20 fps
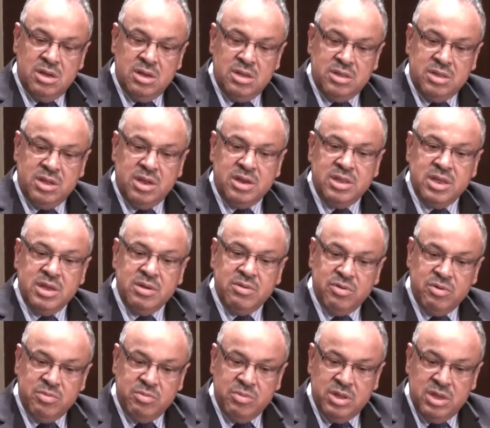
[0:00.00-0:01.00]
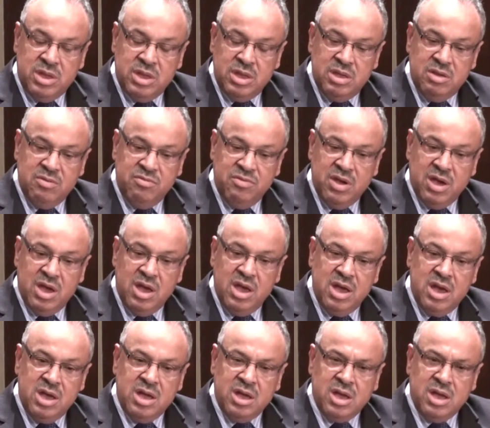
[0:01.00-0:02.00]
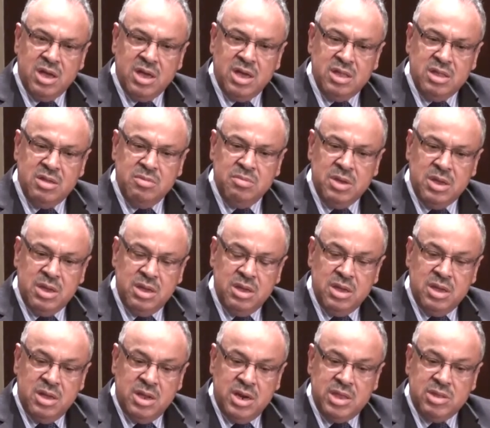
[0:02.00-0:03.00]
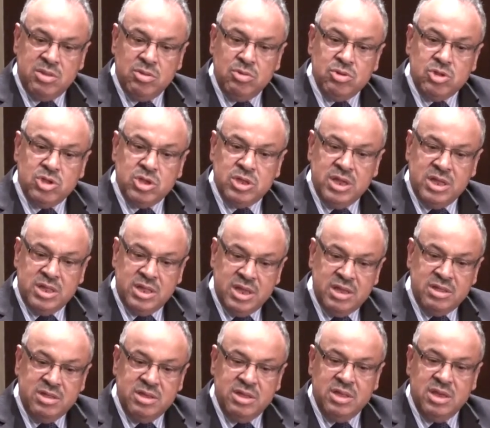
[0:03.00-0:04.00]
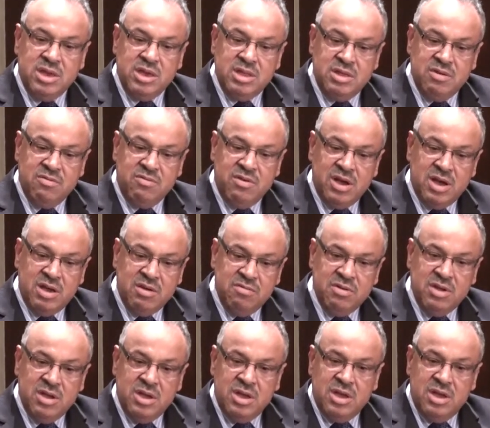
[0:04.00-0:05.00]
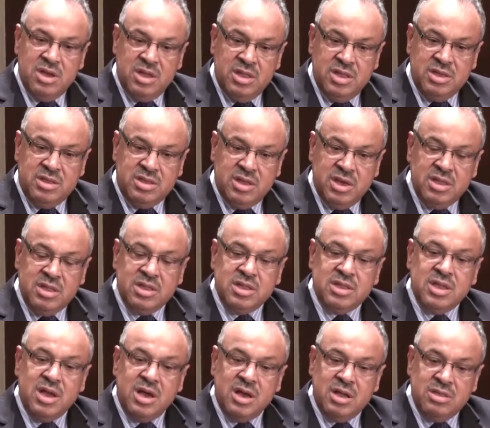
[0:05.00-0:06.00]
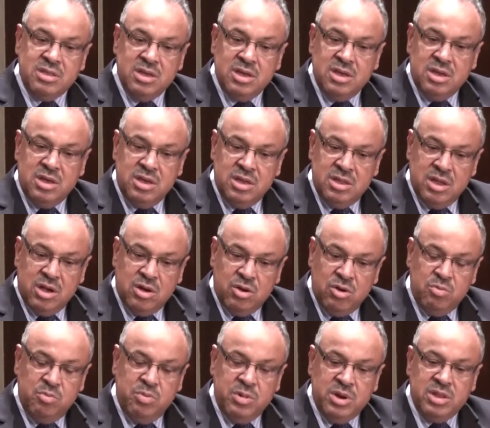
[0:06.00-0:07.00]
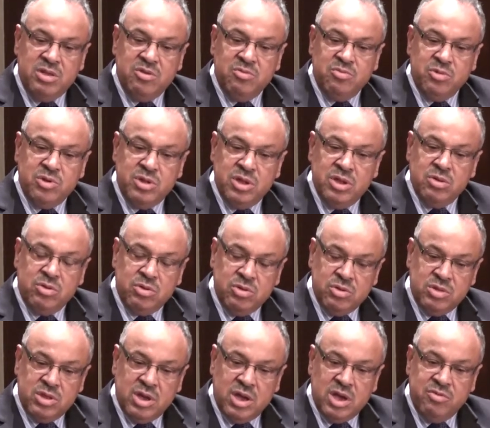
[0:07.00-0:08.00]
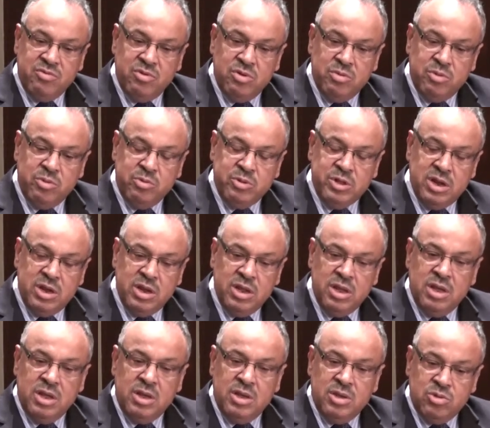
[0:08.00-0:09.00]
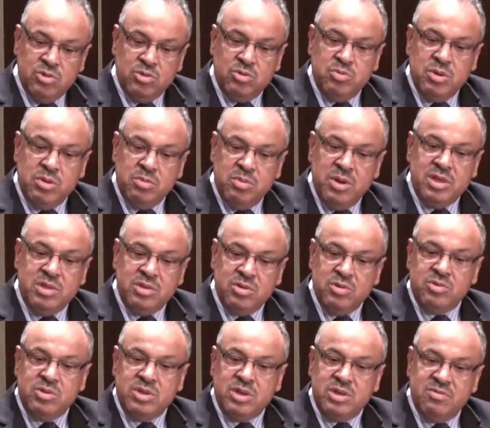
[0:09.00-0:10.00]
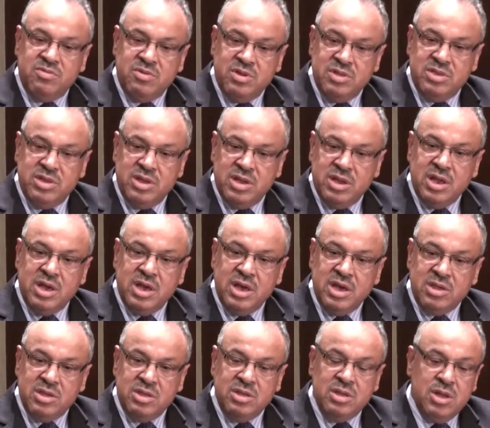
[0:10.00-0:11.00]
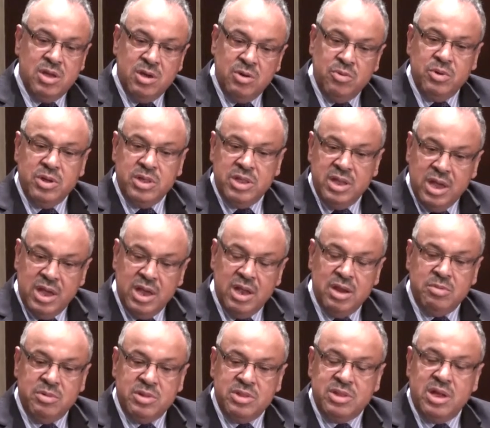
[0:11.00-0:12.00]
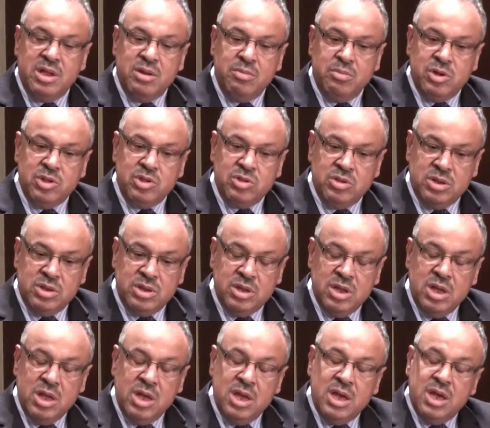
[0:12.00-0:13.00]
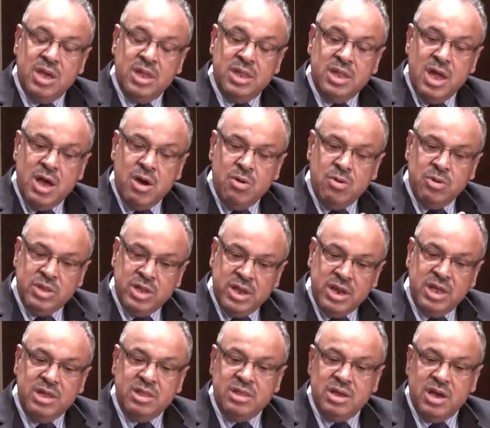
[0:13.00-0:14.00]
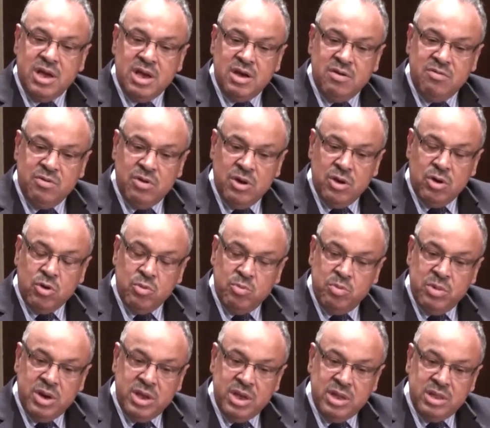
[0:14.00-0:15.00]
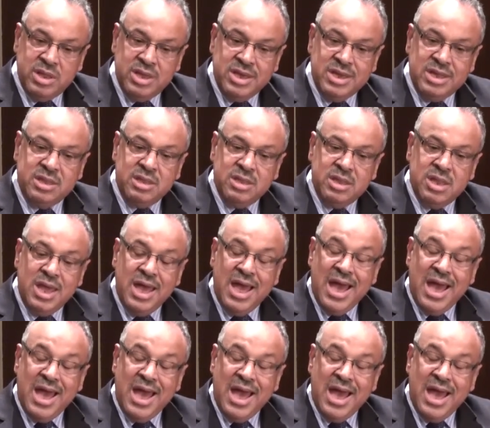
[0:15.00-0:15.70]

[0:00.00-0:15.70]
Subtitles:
starting from the Fiqh Academy resolution in 1985, decided that the cooperative model or the Takaful model should be based on this fund segregation with the elements I mentioned. Now, the Re-Takaful operate in